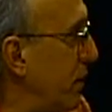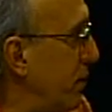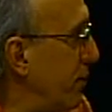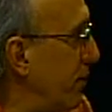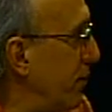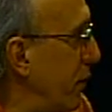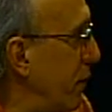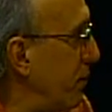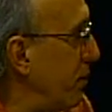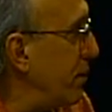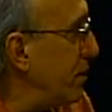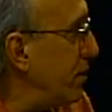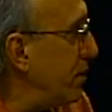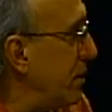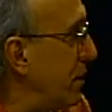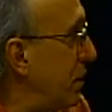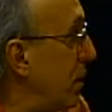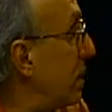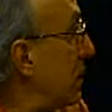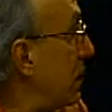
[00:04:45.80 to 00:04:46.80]
in
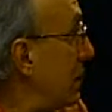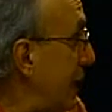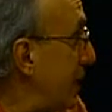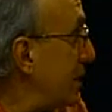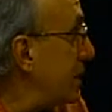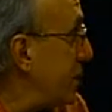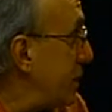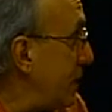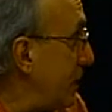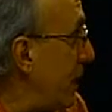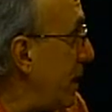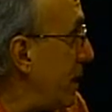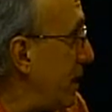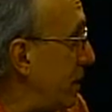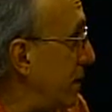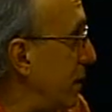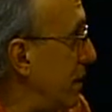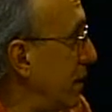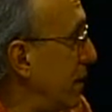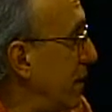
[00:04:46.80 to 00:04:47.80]
Farmington on election
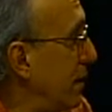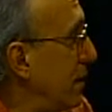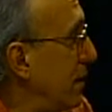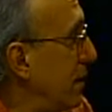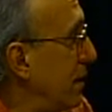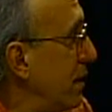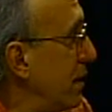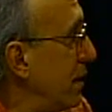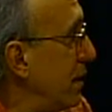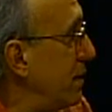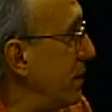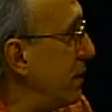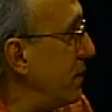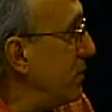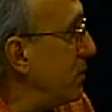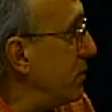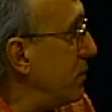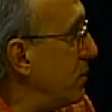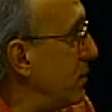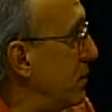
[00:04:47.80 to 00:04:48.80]
night and
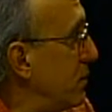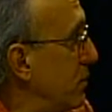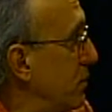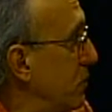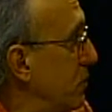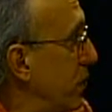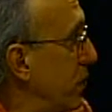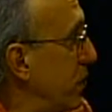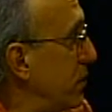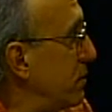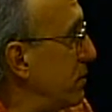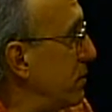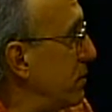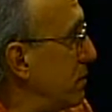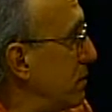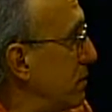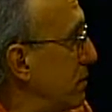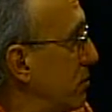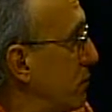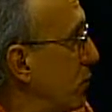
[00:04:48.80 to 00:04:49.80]
then uh, went
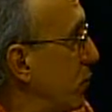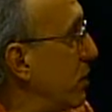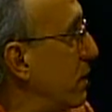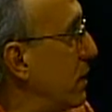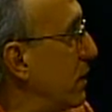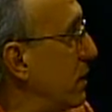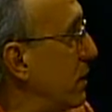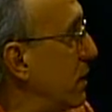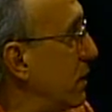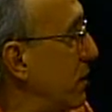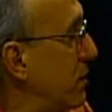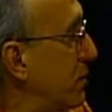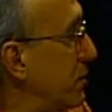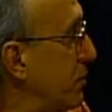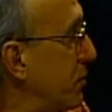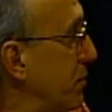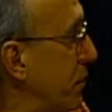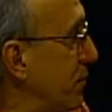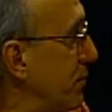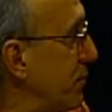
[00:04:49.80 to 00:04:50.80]
uh, more than
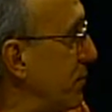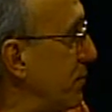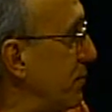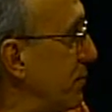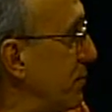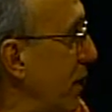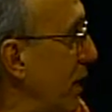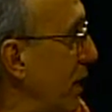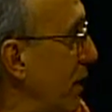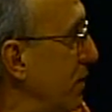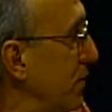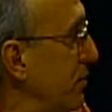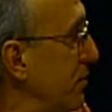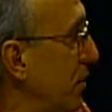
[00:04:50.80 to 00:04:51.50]
126 miles